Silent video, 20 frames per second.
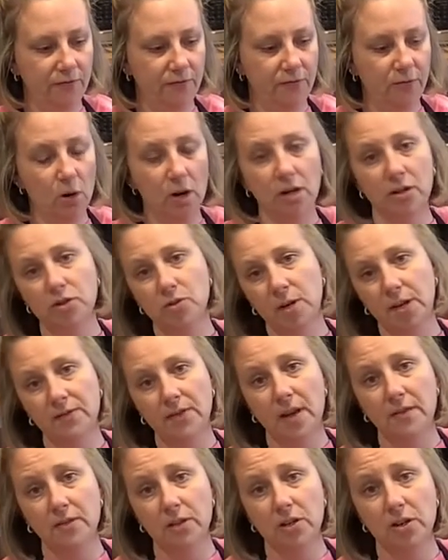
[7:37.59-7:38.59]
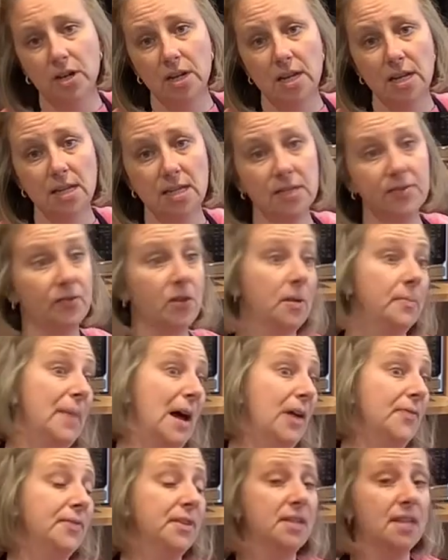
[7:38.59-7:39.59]
425 degrees for
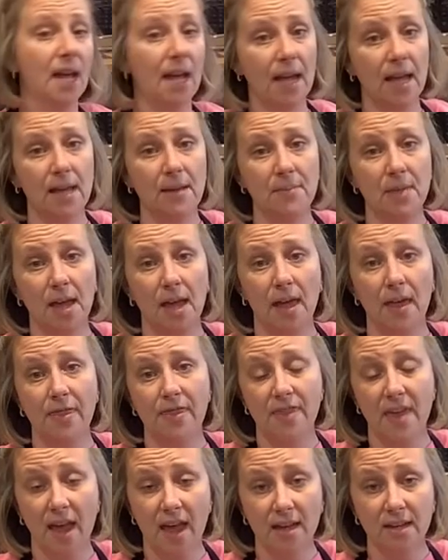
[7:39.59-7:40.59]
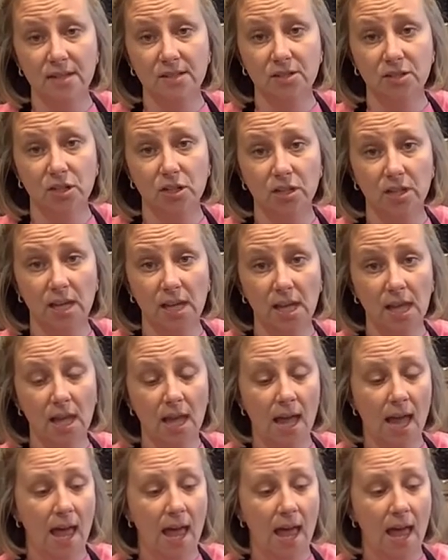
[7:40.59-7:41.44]
about the time that is cooking.